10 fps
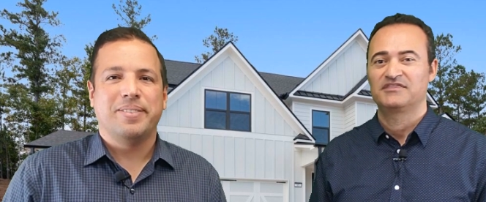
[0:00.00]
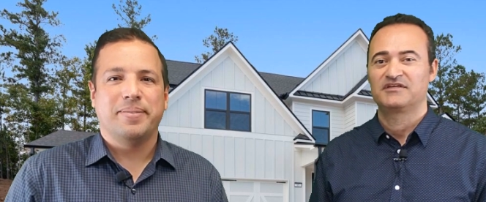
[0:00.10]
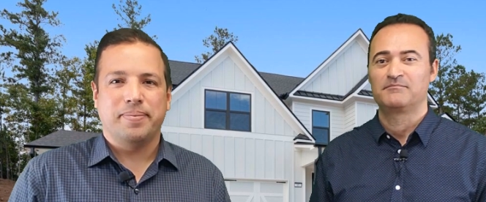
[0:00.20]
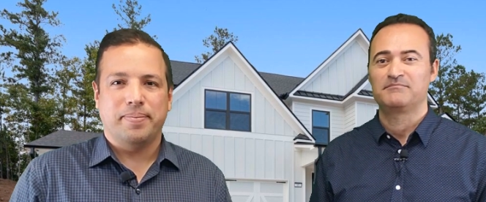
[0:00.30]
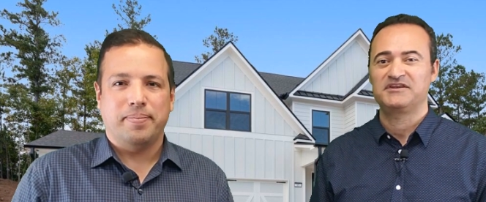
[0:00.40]

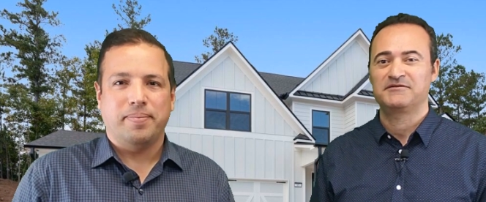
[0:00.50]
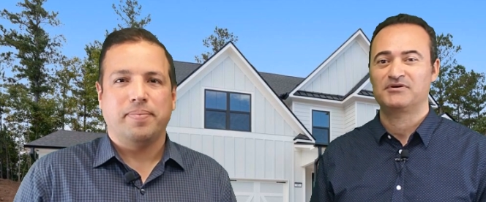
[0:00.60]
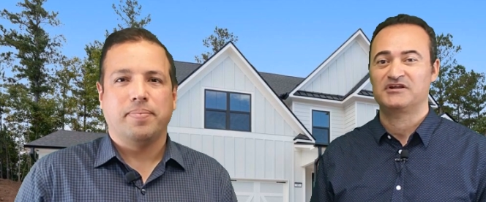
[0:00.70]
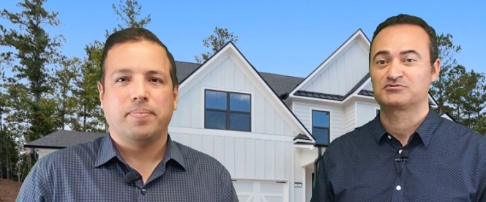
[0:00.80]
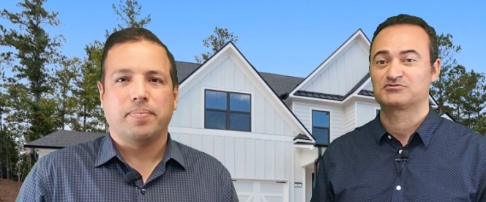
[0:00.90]
Speaker 1: the median
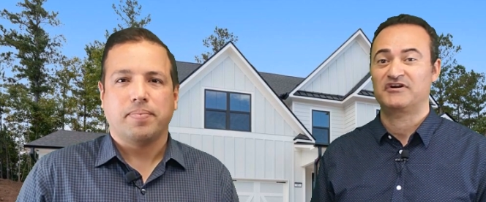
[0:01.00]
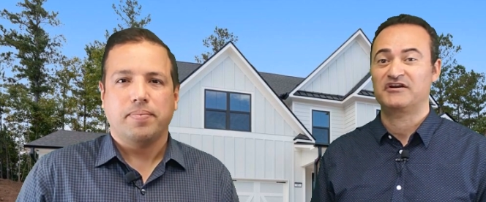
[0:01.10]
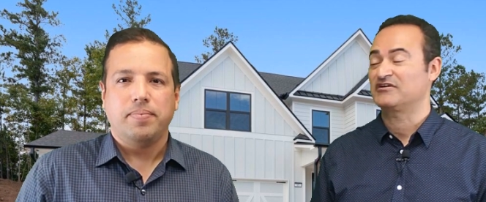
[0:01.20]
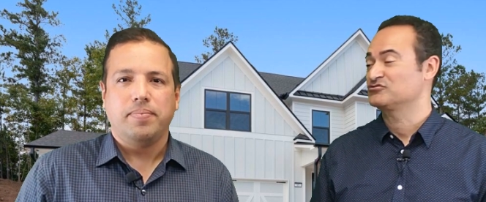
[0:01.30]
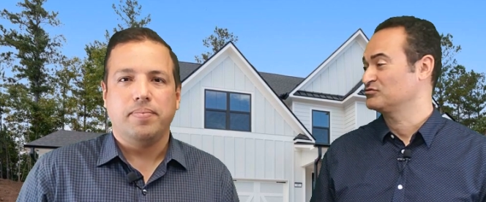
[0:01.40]
price was
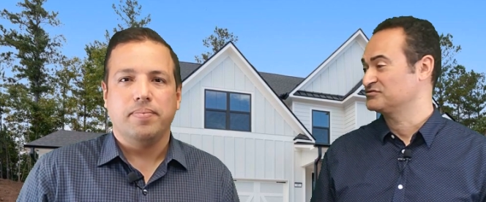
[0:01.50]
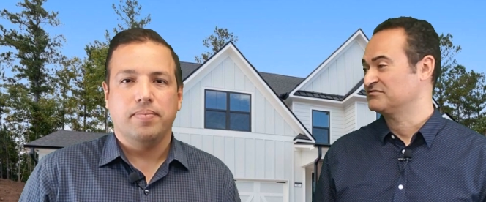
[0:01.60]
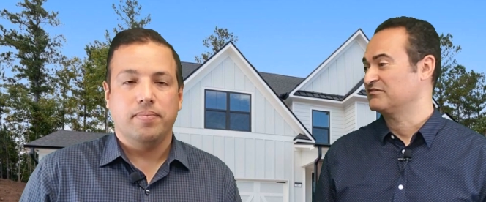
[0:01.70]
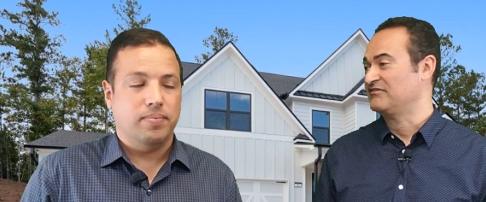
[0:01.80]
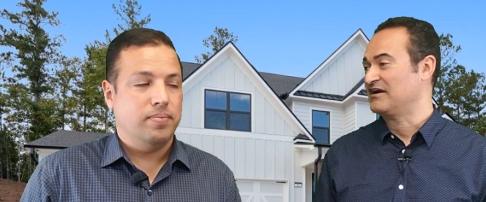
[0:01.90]
right around
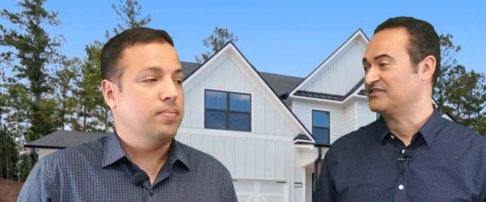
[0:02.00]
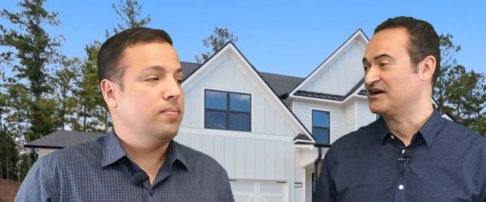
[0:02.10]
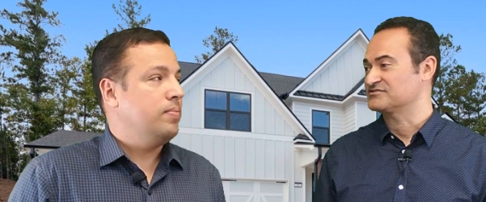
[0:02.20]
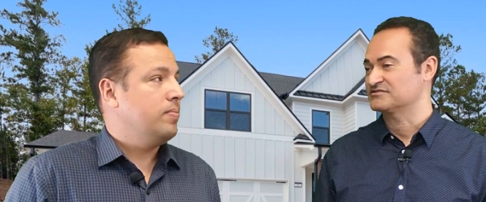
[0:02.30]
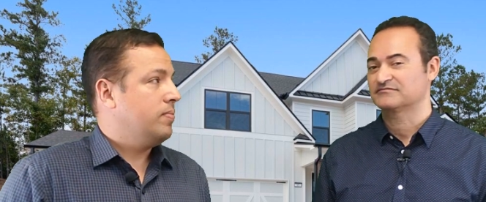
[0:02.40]

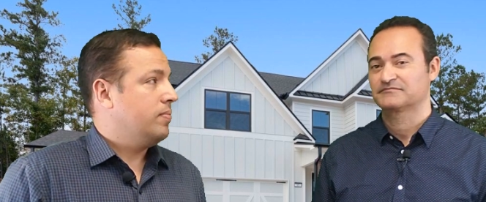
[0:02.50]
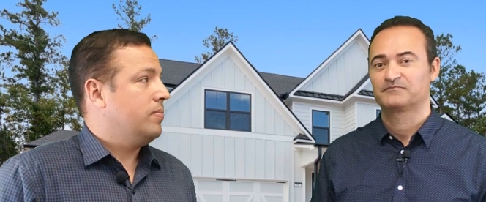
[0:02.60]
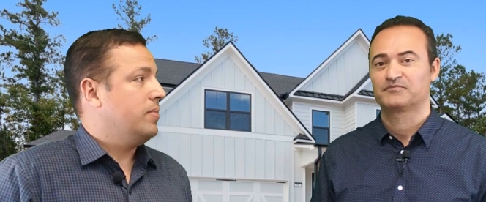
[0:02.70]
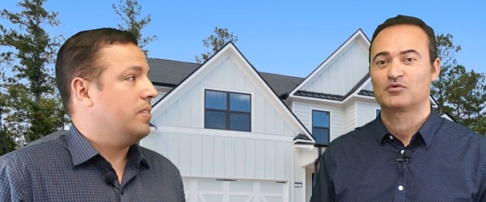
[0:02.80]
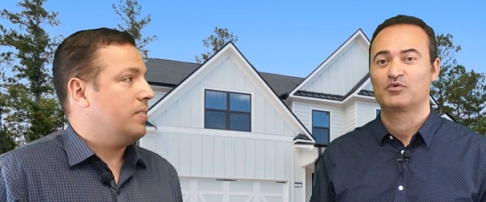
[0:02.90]
275,000
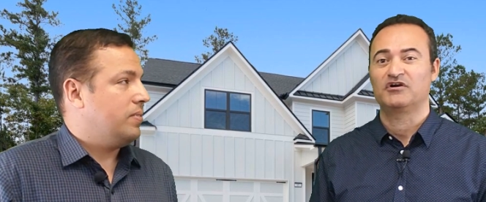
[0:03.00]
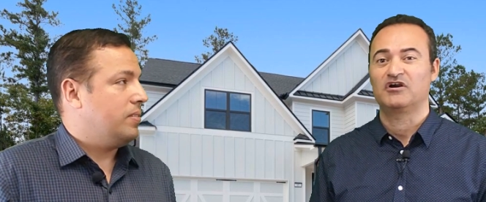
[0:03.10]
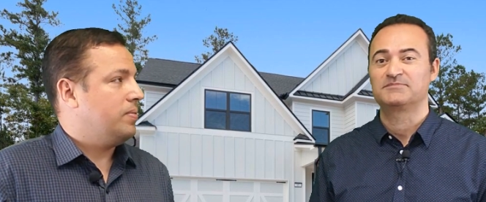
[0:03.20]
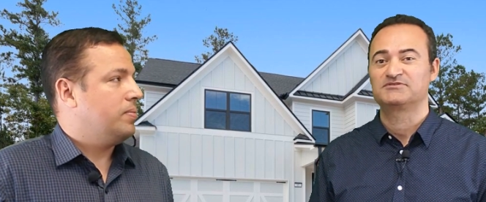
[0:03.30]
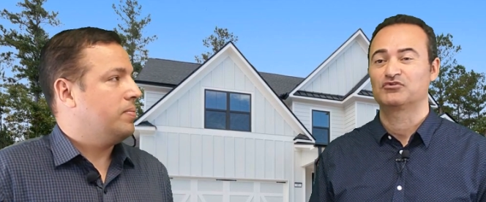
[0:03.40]
we
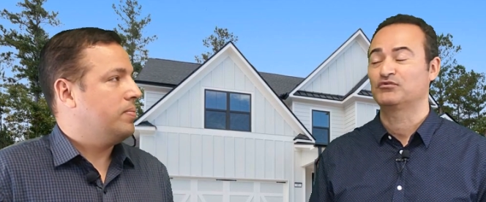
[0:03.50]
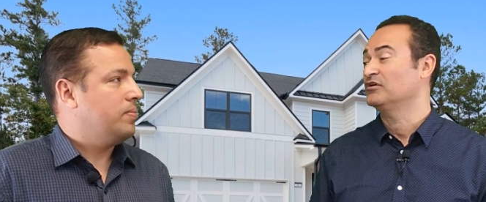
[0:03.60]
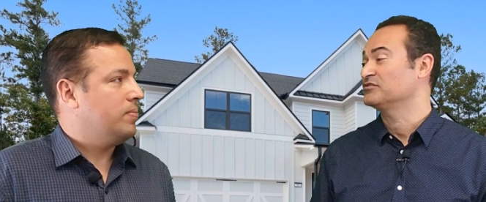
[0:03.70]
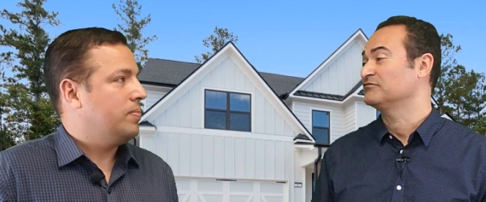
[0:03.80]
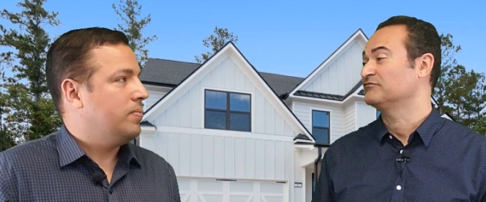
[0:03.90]
are up to
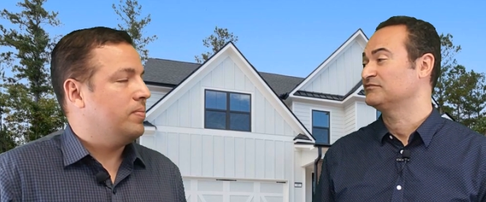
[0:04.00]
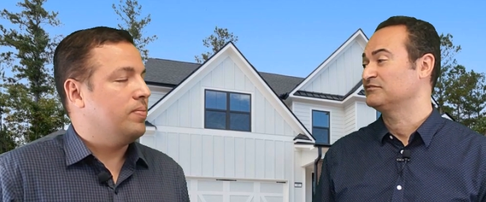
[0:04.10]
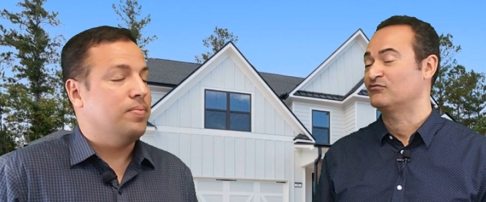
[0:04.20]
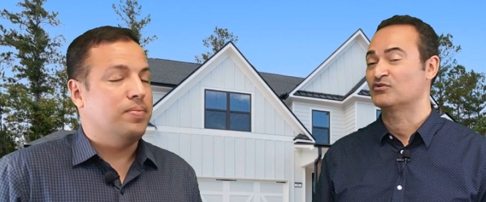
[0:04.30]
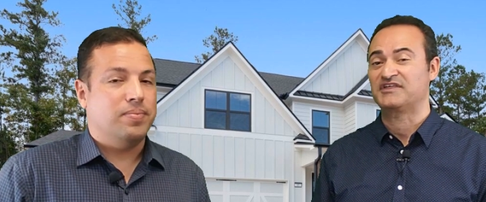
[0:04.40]

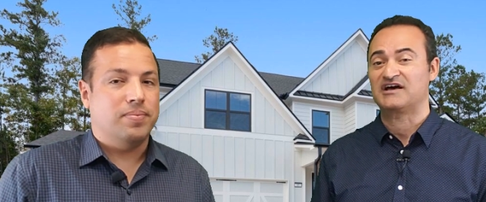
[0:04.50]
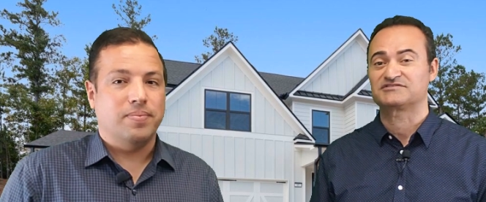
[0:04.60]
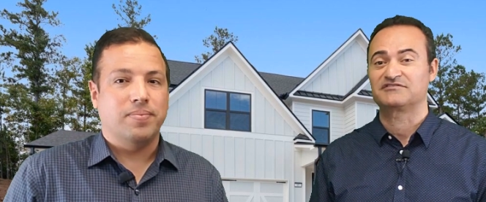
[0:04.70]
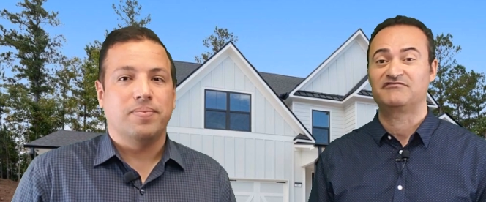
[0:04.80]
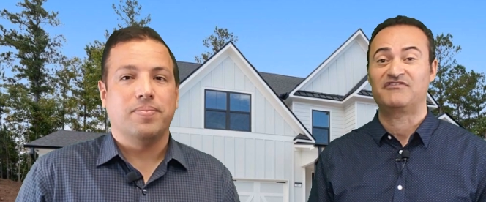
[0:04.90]

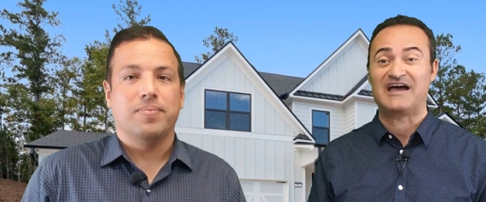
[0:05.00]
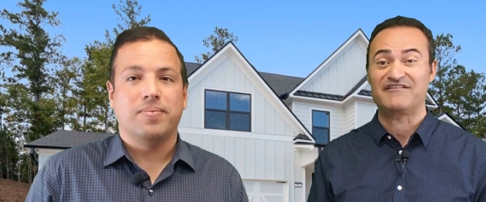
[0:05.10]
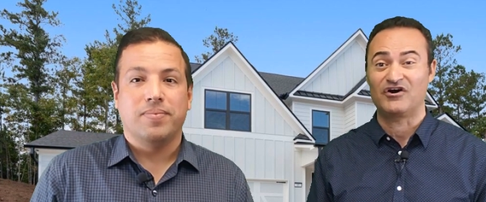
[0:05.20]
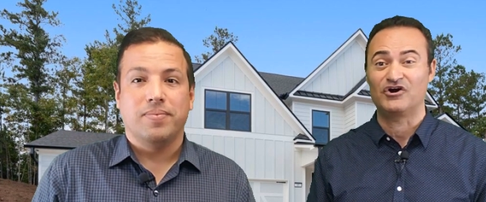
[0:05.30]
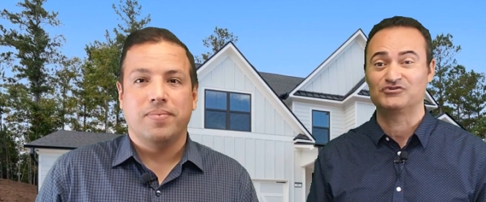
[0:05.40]

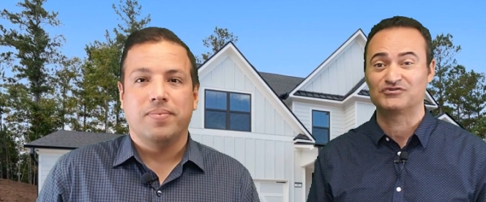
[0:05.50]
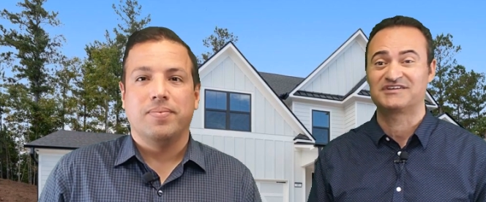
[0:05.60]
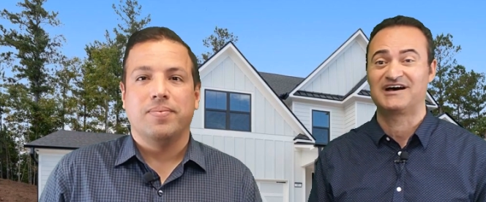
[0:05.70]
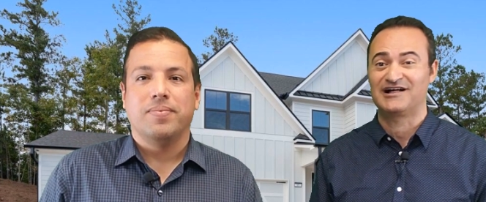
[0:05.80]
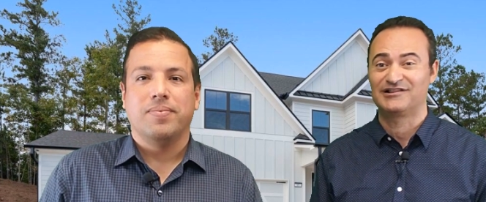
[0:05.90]
$354,500